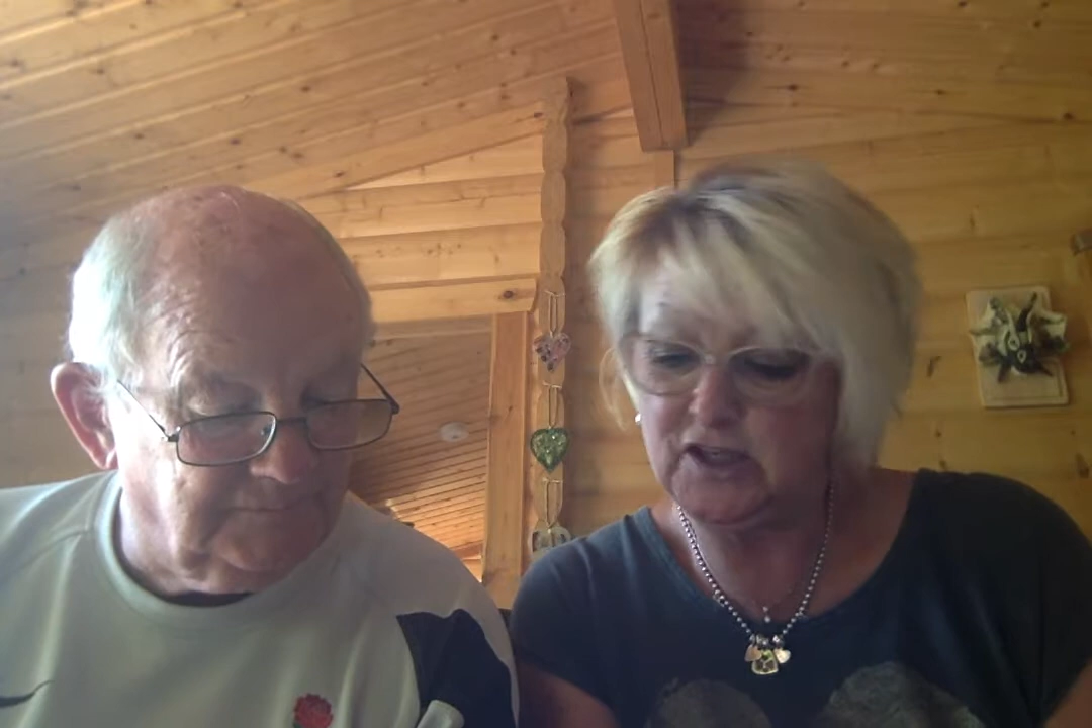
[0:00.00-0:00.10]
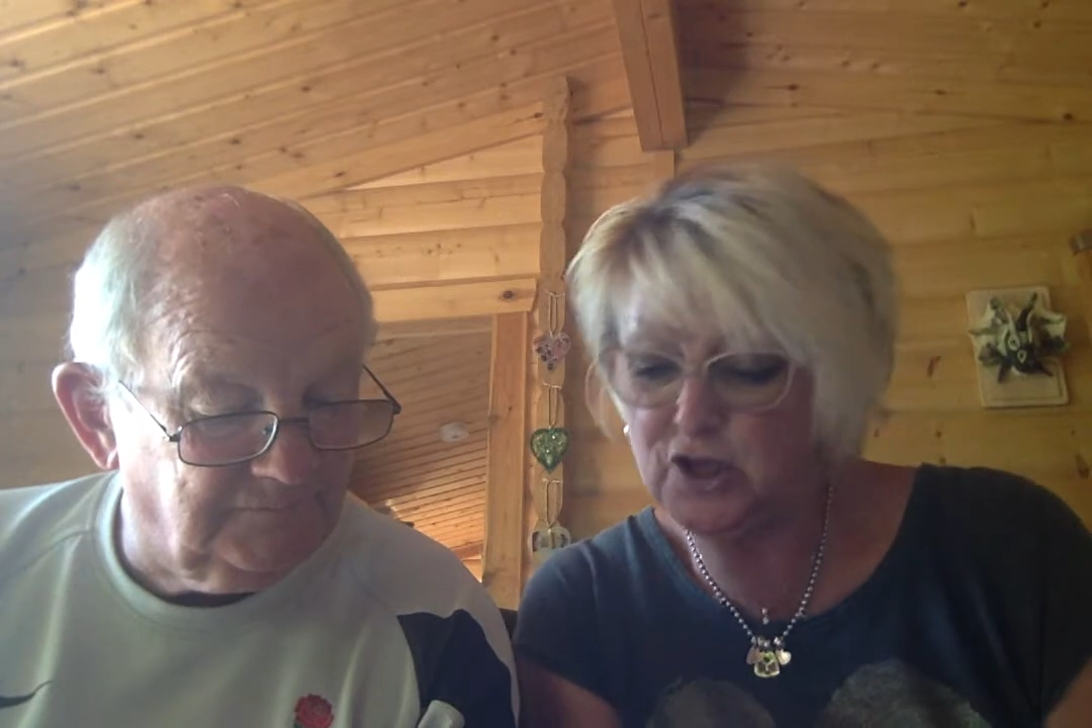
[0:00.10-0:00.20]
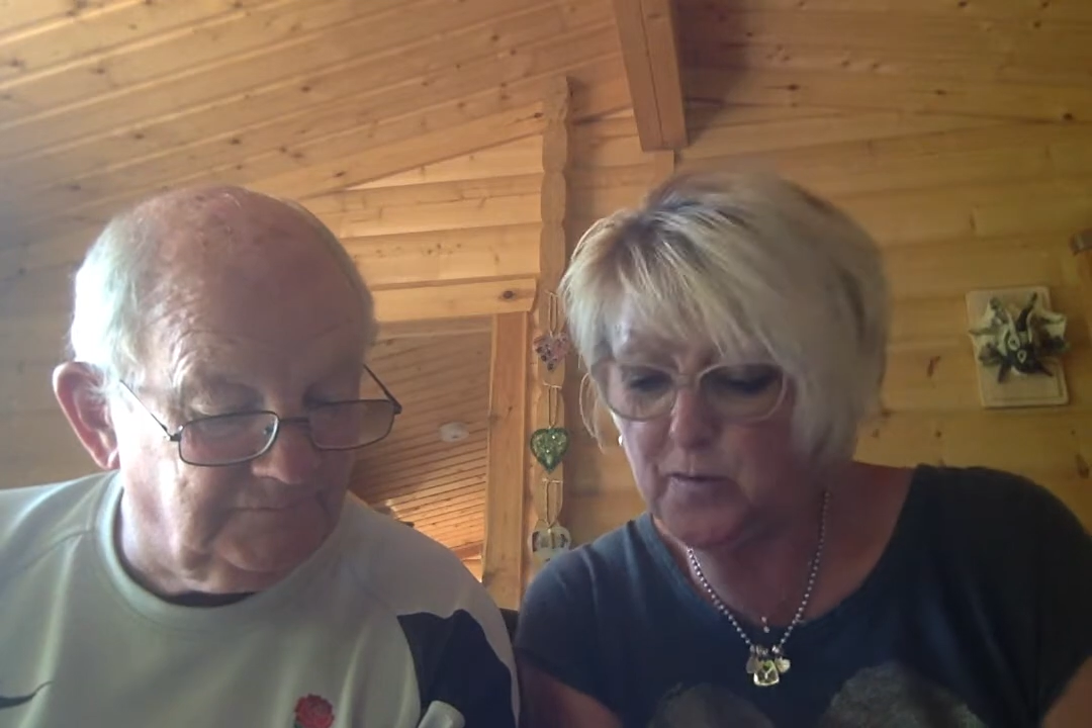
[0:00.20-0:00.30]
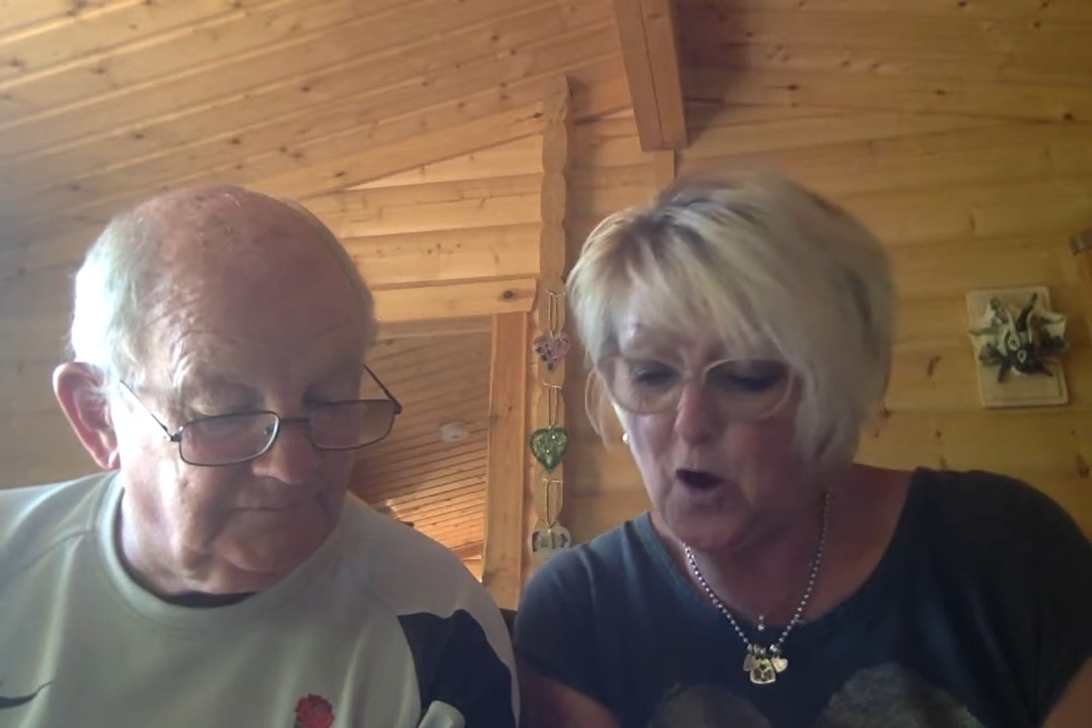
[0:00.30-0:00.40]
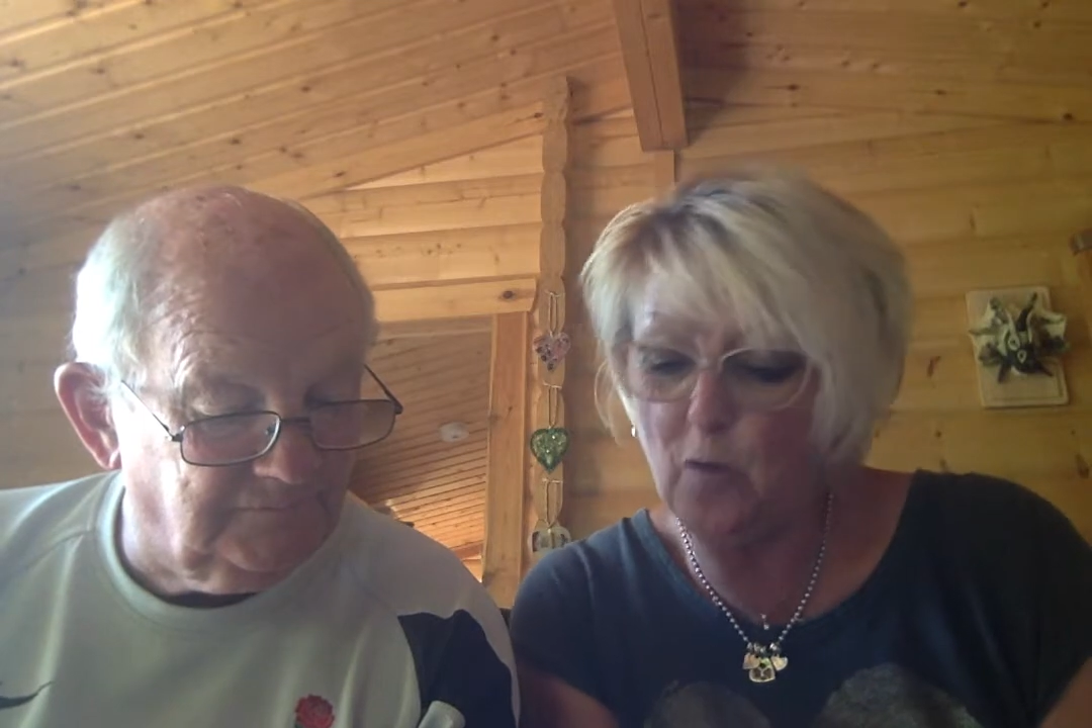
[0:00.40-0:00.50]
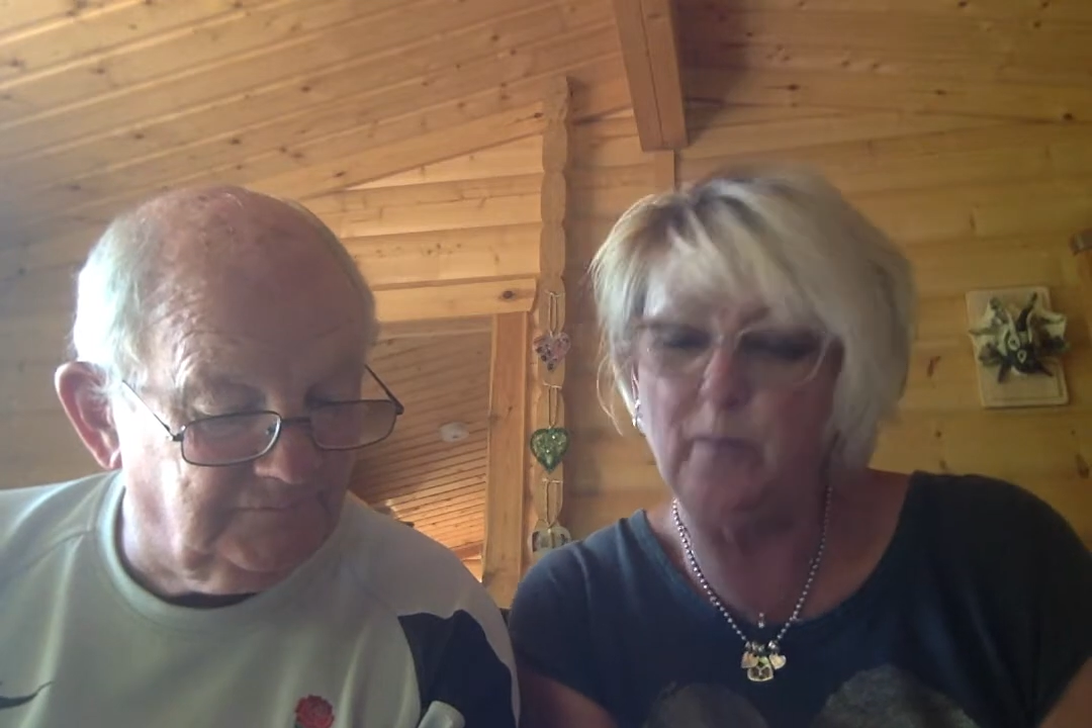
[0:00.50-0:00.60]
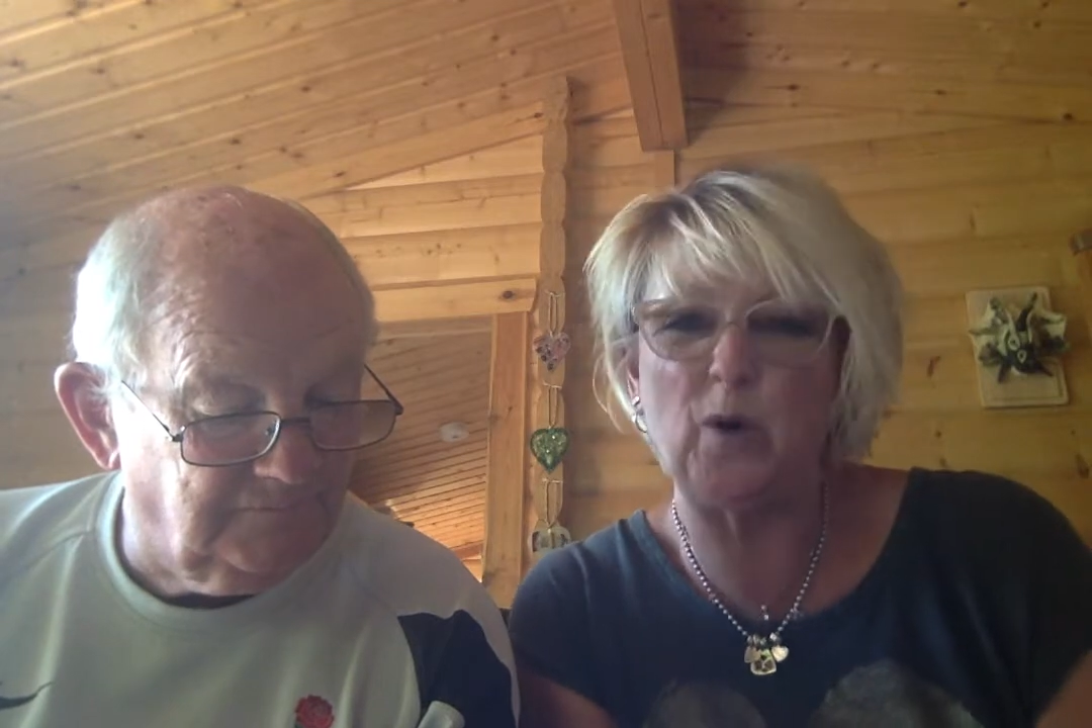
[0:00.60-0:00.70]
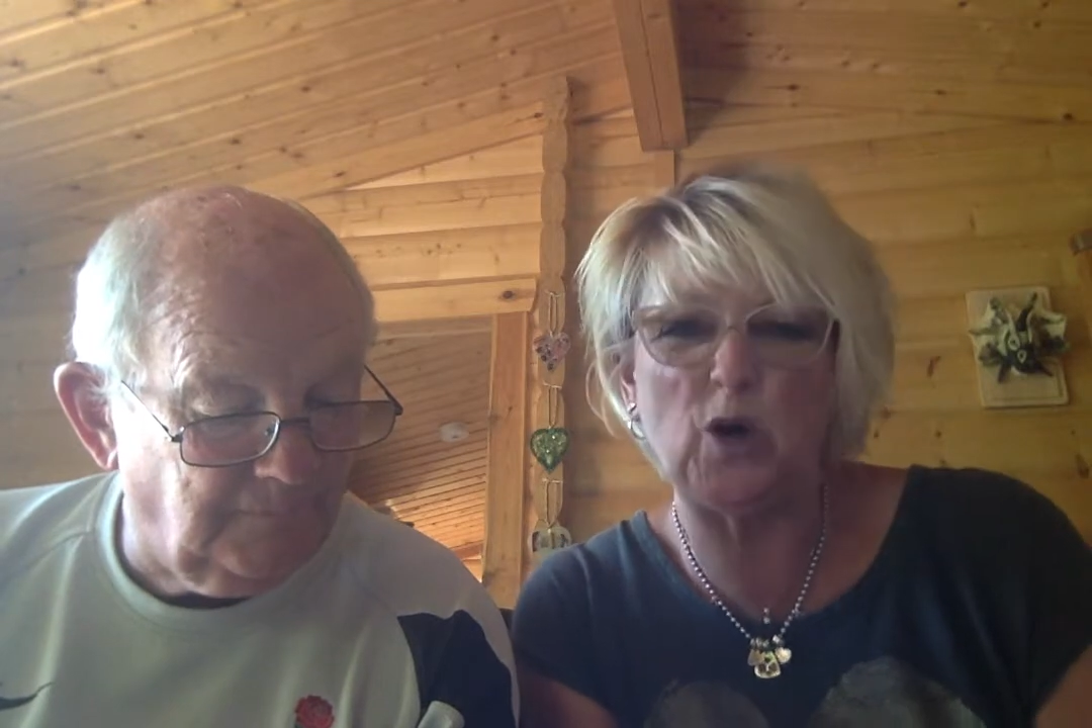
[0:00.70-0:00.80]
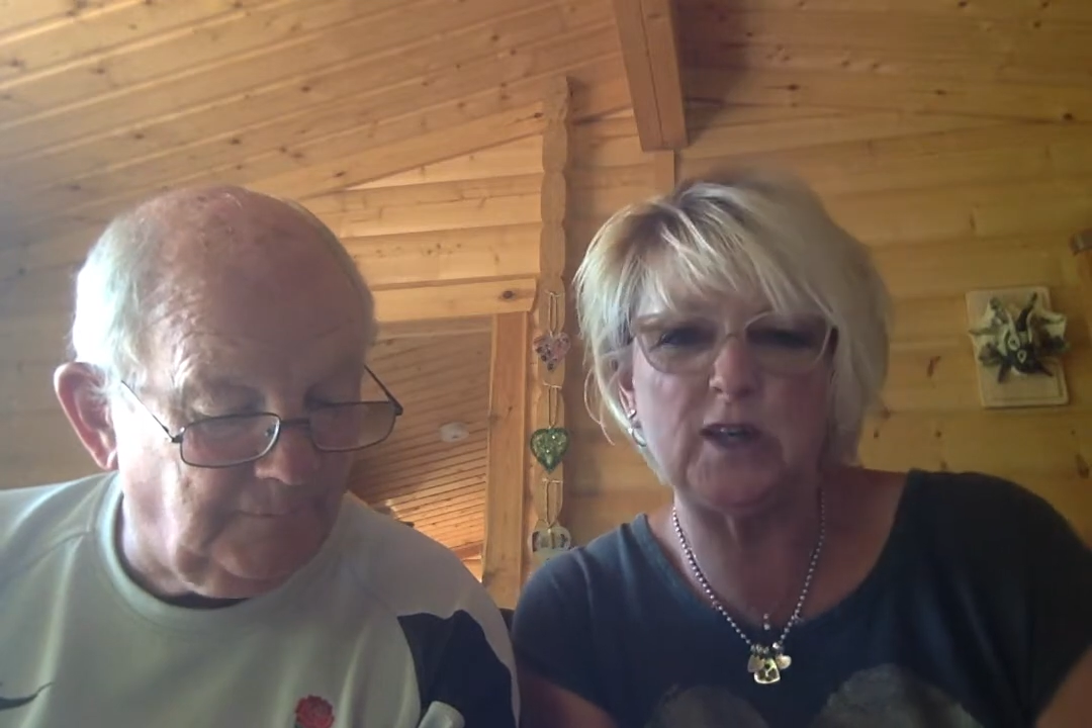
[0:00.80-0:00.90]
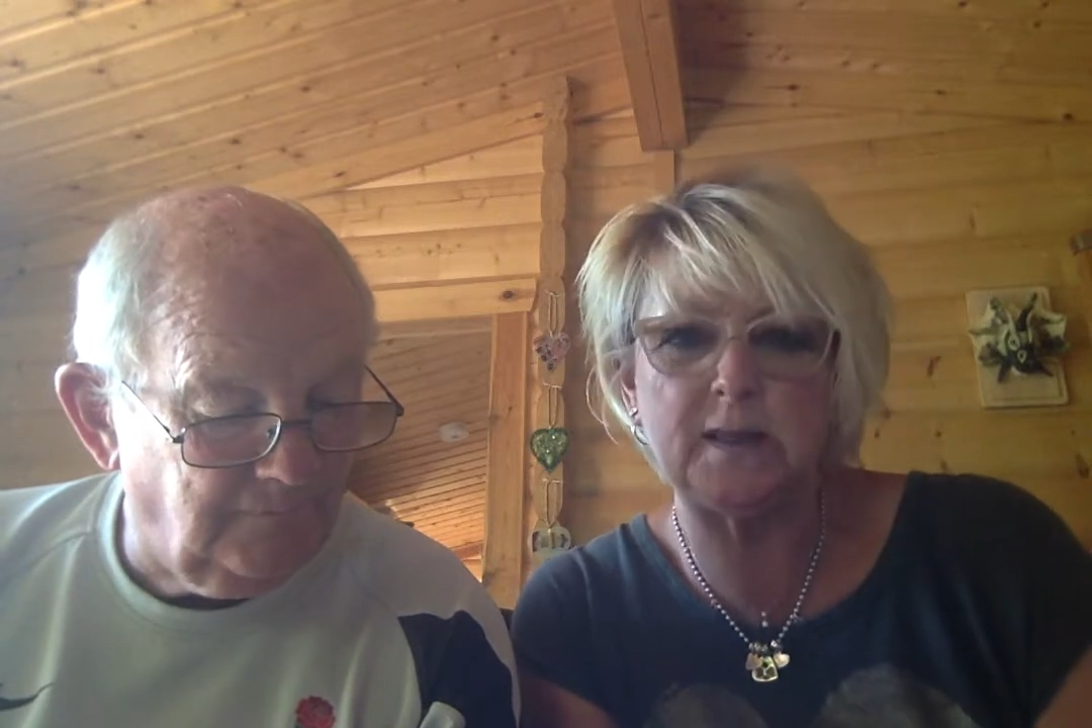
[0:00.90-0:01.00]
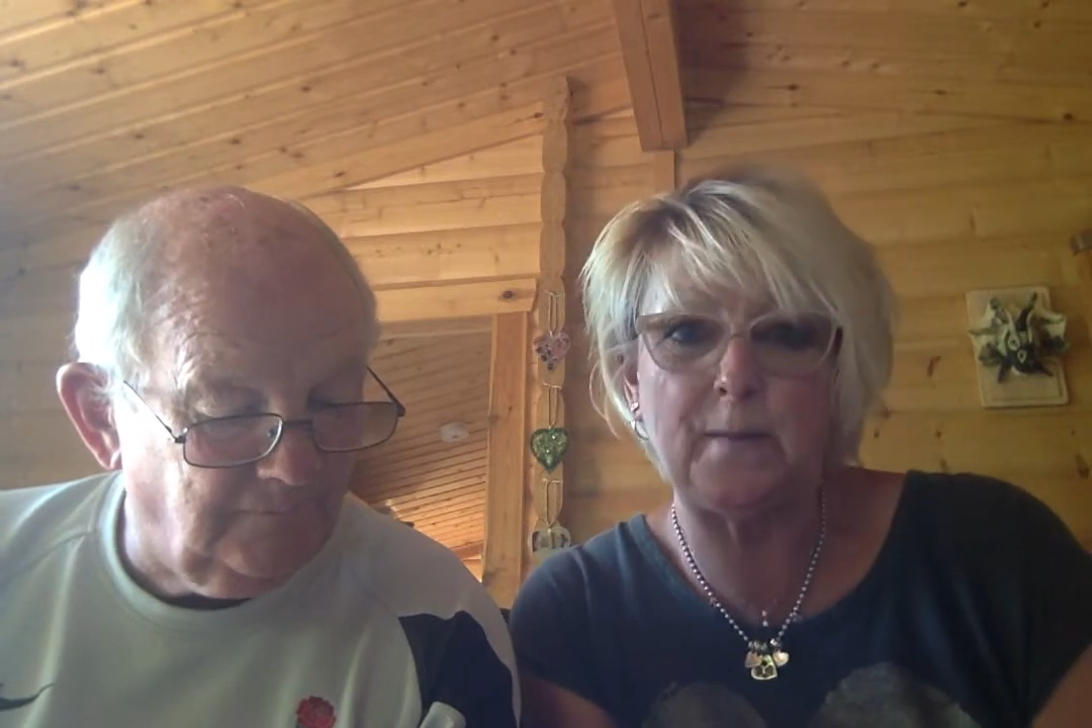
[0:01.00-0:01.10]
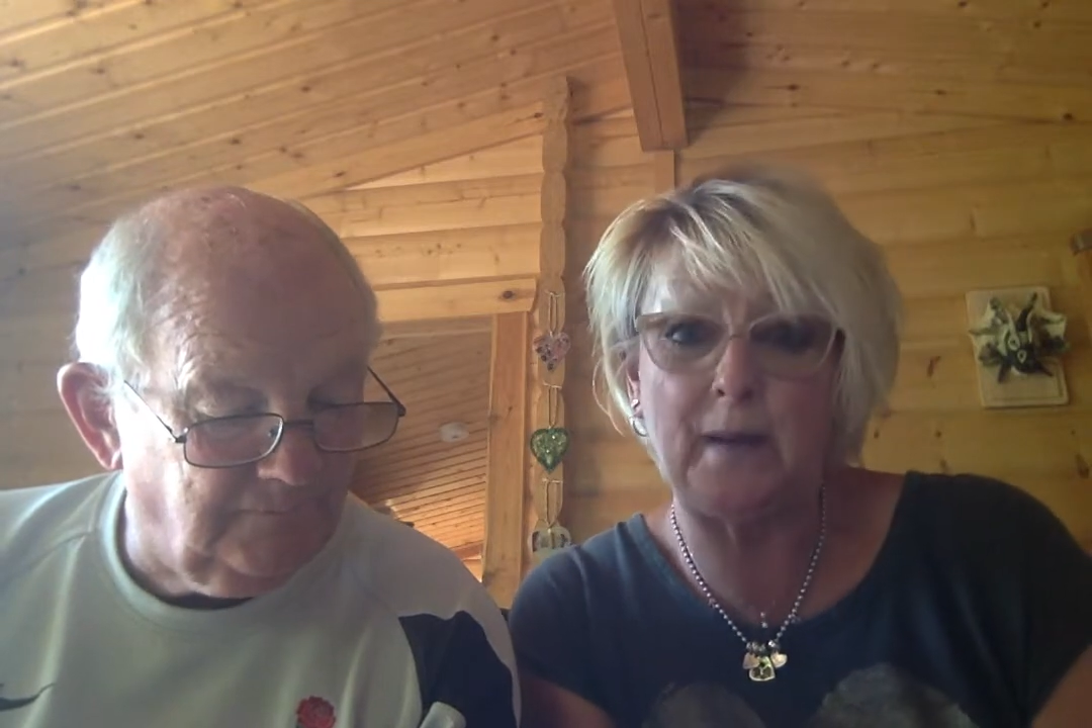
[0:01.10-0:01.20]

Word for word: dumb old books and